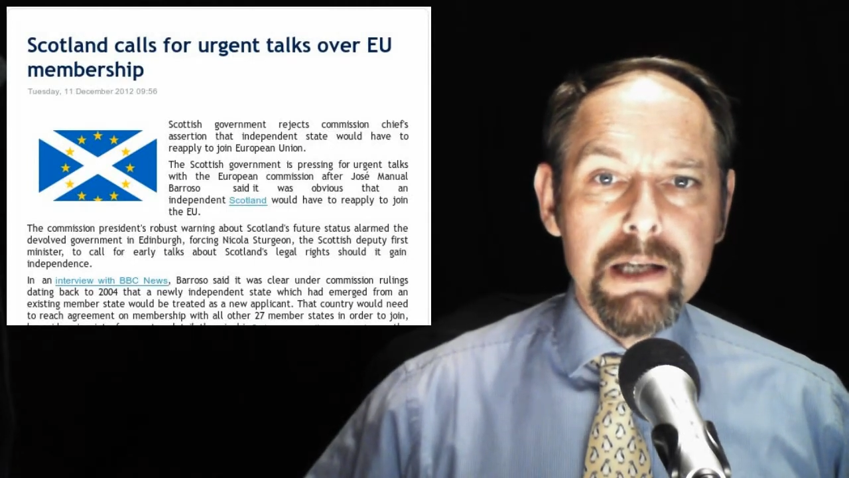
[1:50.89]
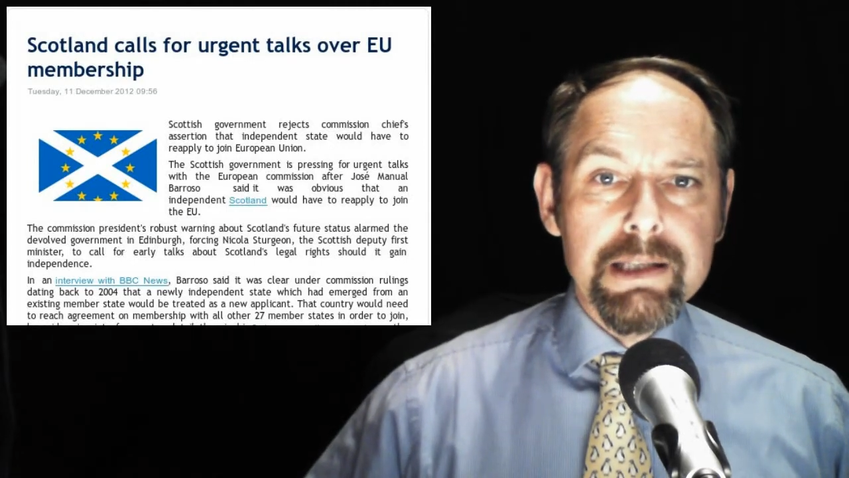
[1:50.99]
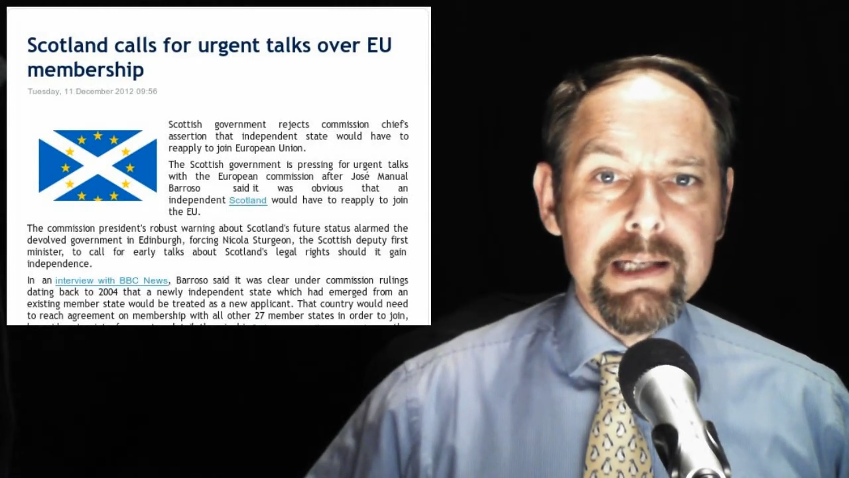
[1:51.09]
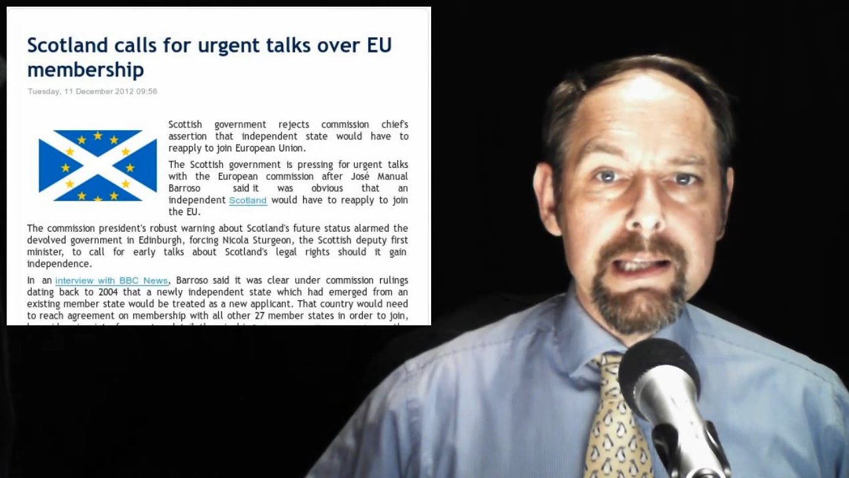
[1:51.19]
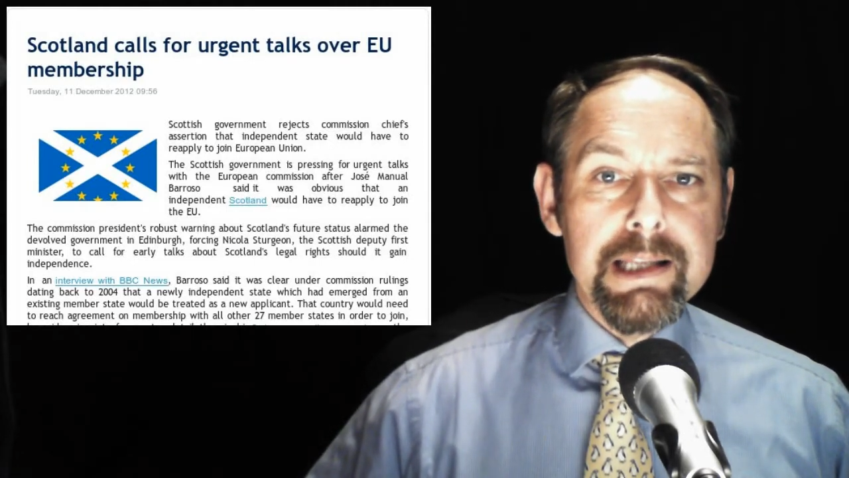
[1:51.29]

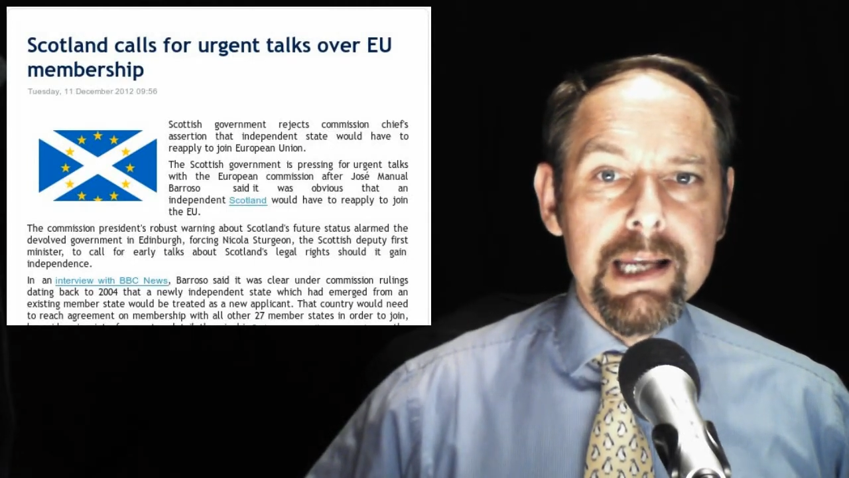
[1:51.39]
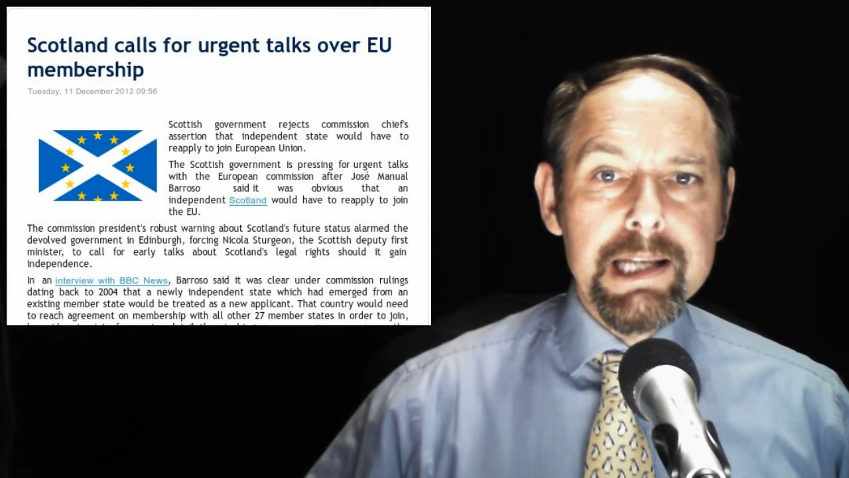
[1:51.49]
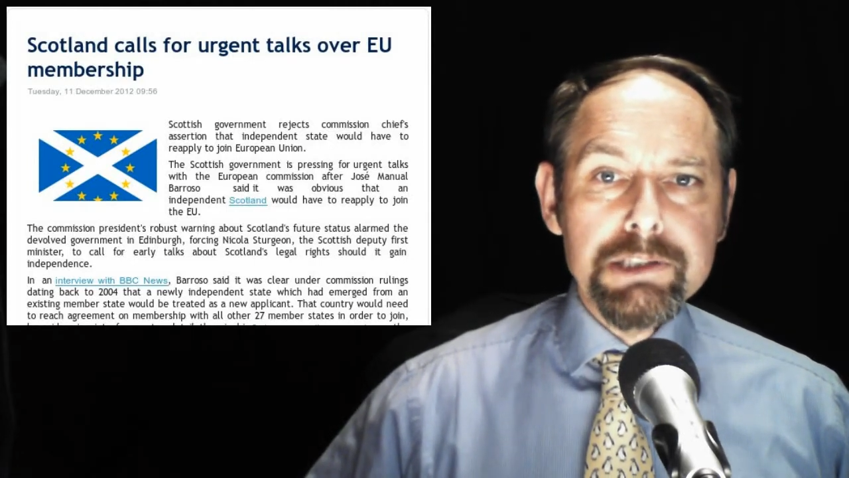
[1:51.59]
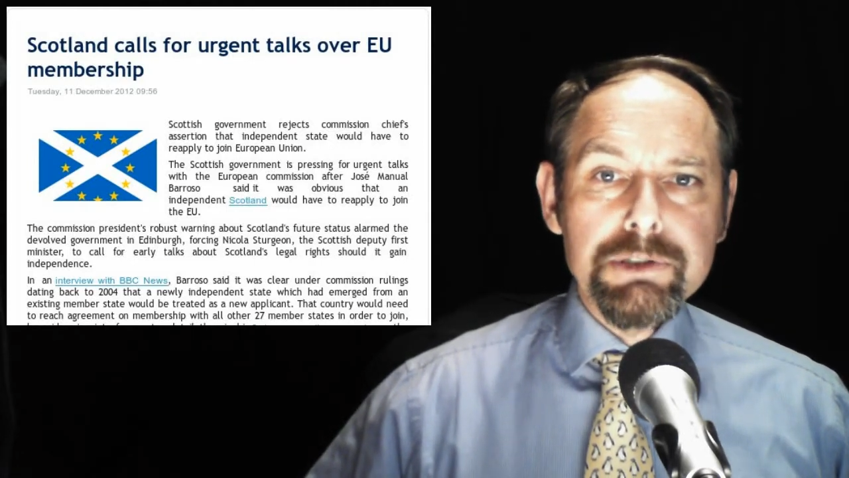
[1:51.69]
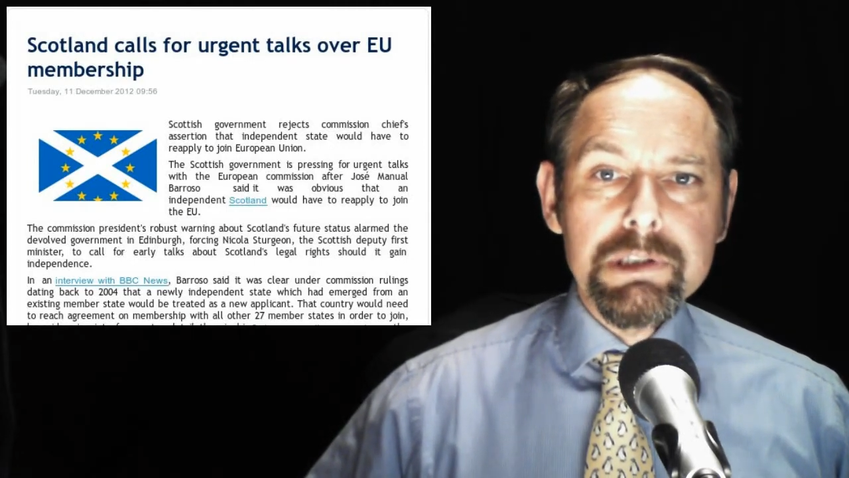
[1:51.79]
than in the
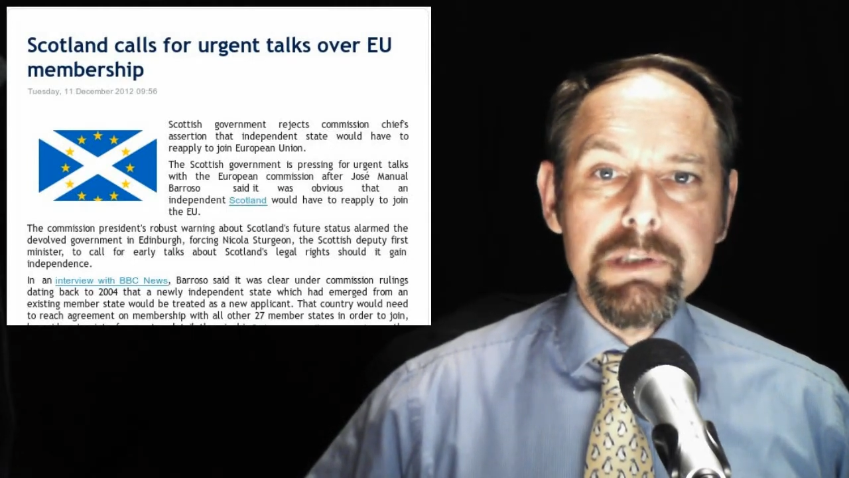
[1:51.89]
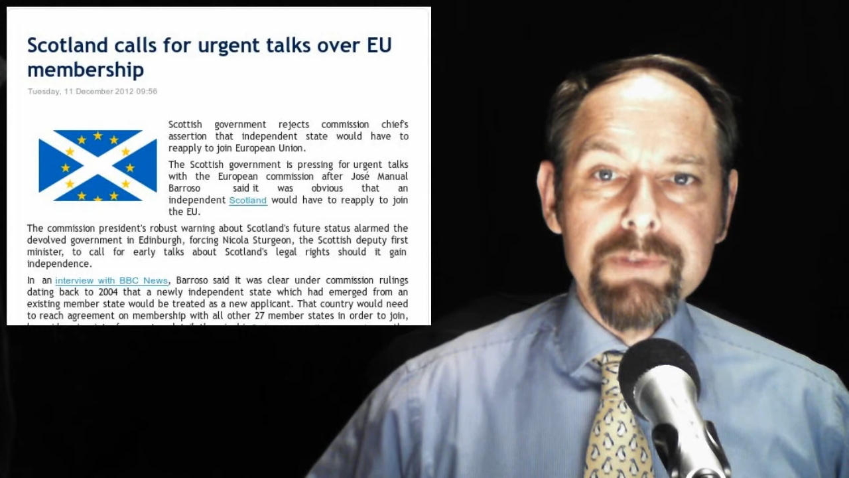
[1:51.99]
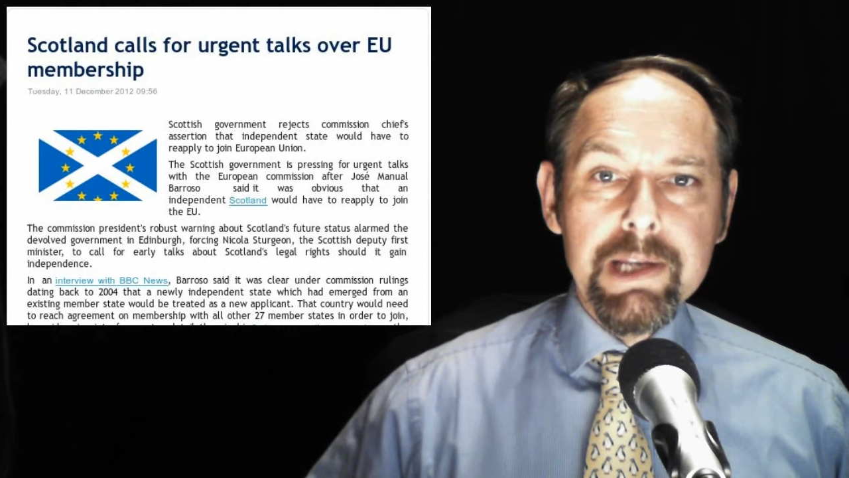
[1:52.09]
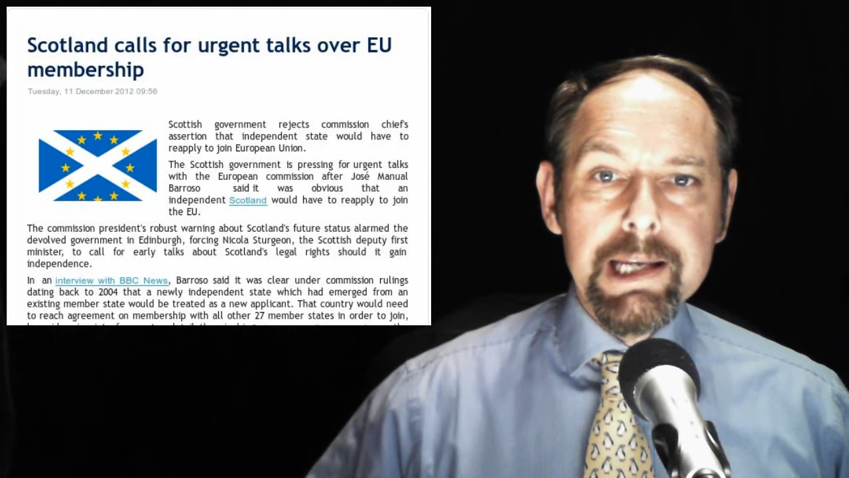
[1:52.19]
interests of the